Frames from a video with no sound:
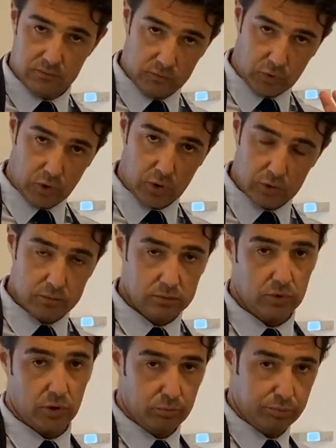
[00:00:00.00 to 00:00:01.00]

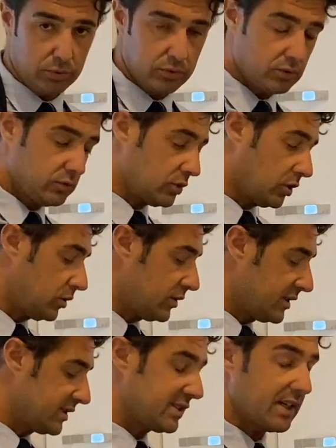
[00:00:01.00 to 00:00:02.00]
Throw
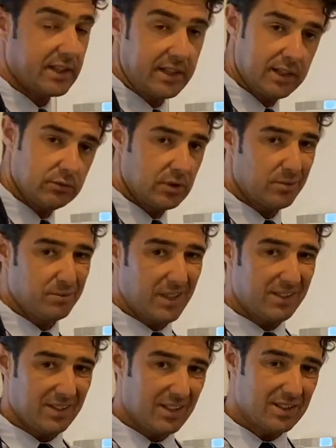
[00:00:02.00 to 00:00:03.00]
inside here. We
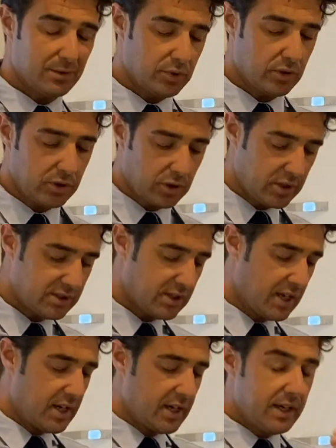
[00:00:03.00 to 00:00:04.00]
make a little bit of noise.
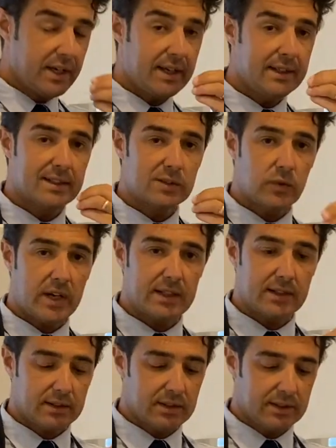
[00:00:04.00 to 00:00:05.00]
In this
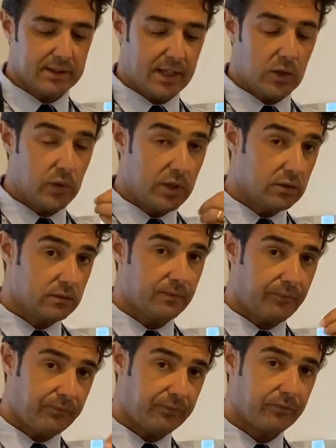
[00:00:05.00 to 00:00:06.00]
way they will
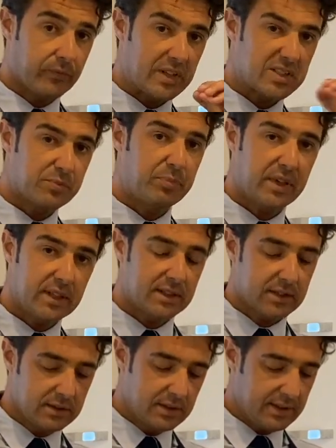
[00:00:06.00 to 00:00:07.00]
spit
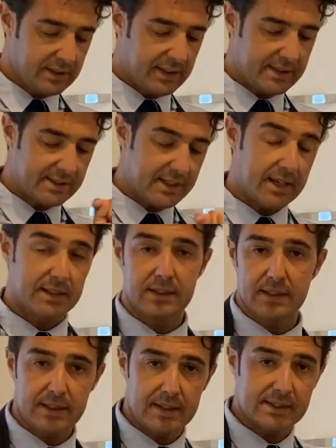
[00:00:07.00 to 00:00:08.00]
the sand
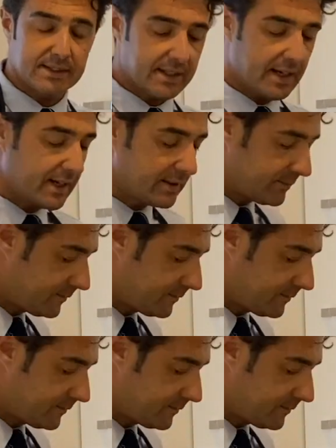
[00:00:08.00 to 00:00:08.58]
inside.